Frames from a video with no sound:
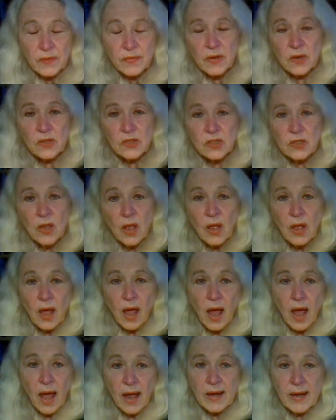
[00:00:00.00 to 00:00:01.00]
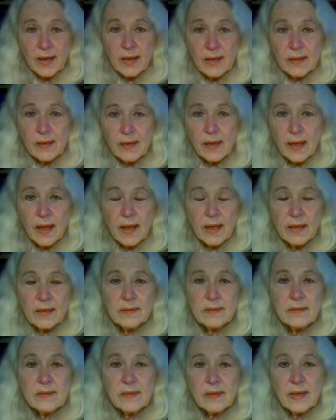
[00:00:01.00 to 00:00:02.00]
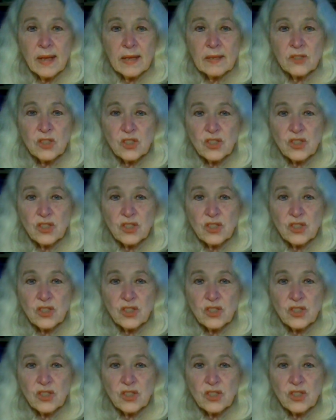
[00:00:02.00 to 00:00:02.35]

There's Hannah and